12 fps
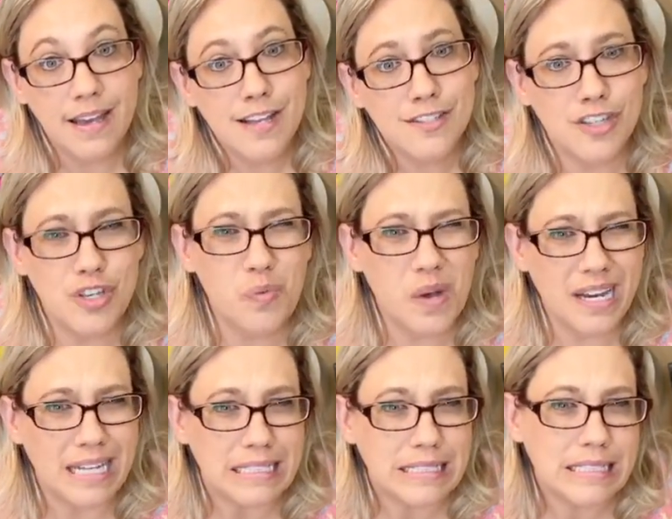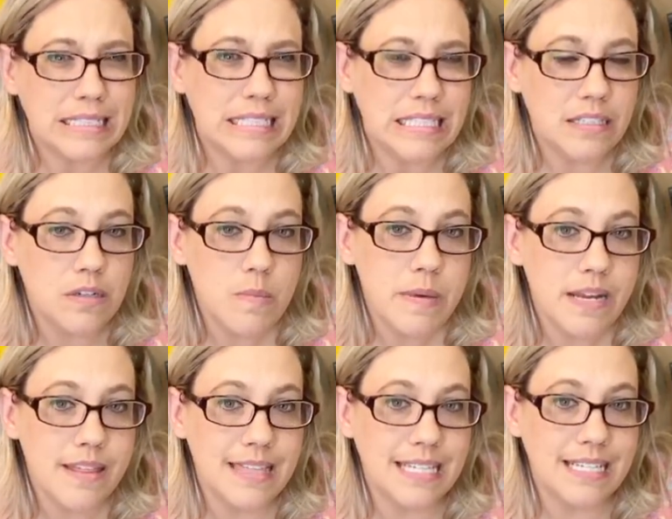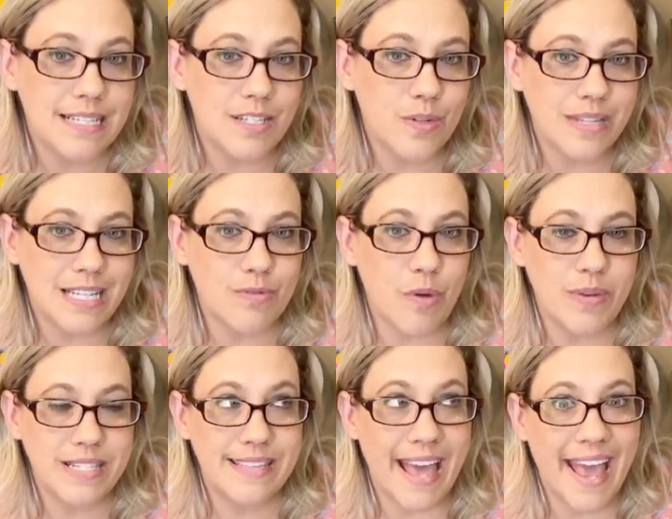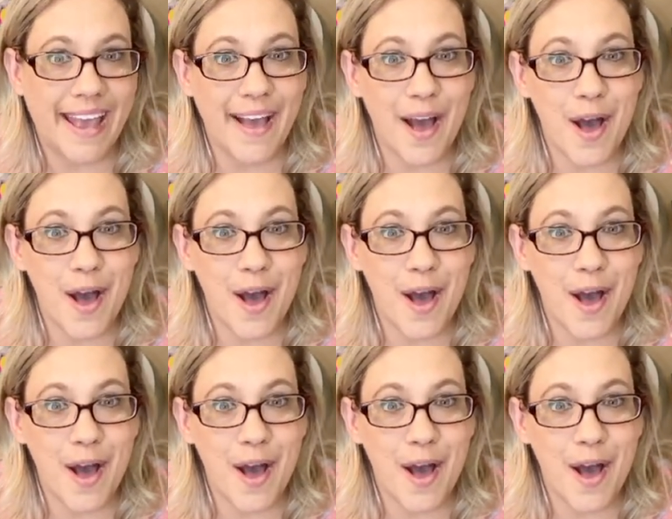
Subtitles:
So you want a little bit of thickness to it. That's why we say